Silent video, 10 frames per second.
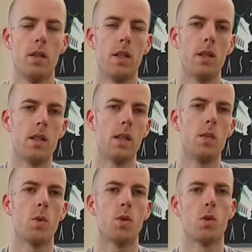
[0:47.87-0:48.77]
then you can
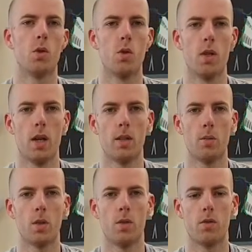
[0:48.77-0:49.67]
see what you're good at
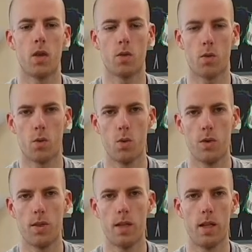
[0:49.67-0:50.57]
and what you've got through
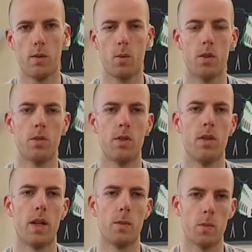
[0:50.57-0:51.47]
in the day and what you've
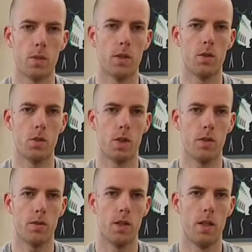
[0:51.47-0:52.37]
developed within
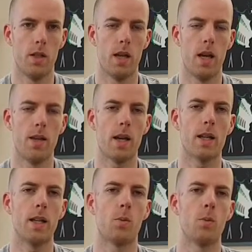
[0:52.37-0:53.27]
yourself, and that
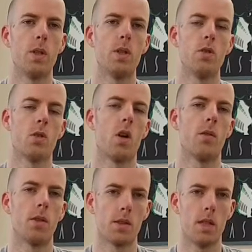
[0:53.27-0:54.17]
can help raise your
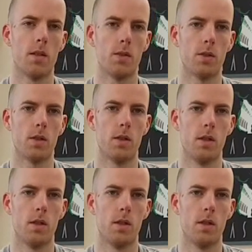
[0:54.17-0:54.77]
confidence levels.